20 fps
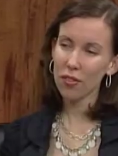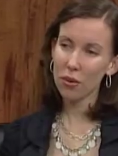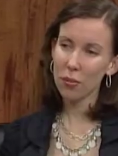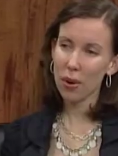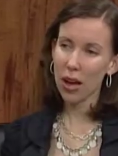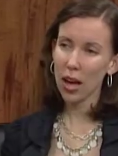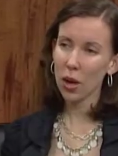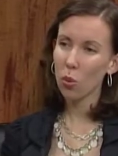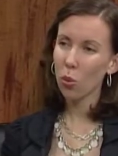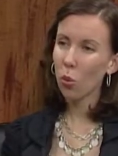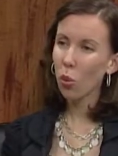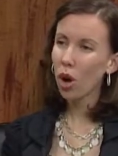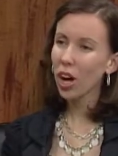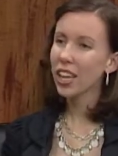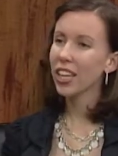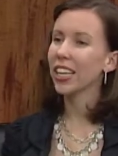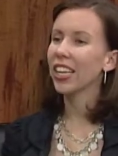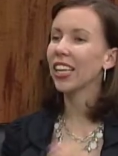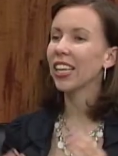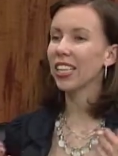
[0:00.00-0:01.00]
the bat,
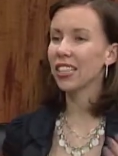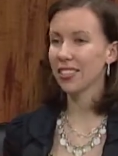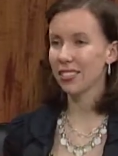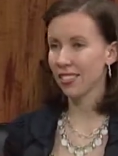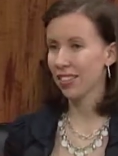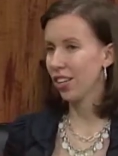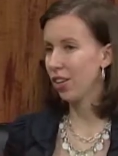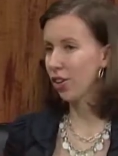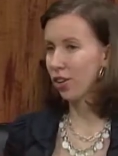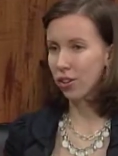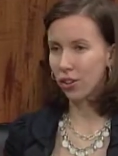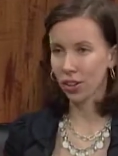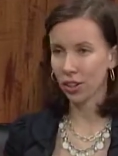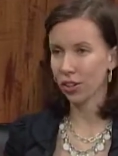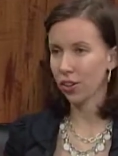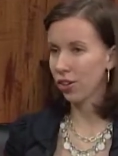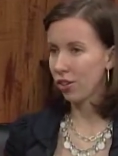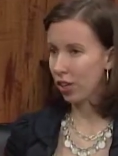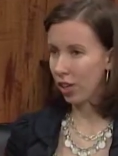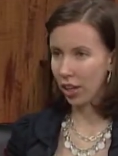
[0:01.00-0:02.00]
what is the
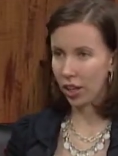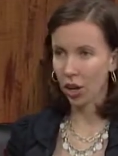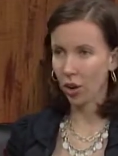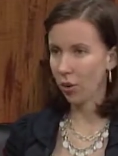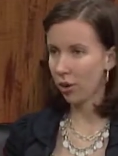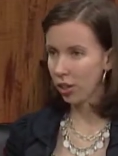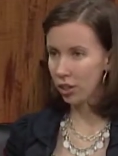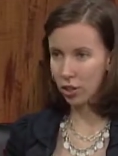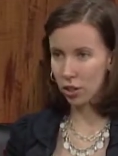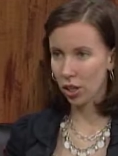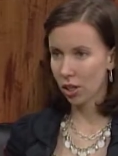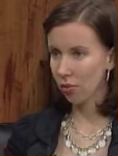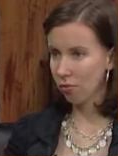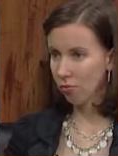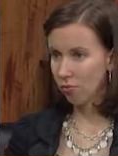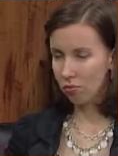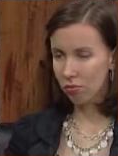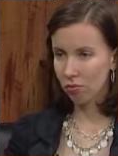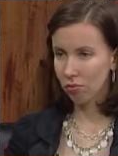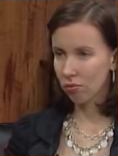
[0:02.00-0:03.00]
Early Learning
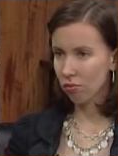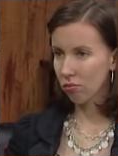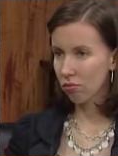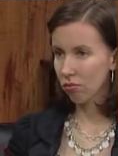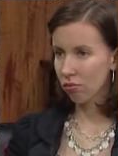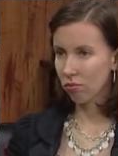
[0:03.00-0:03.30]
Coalition? The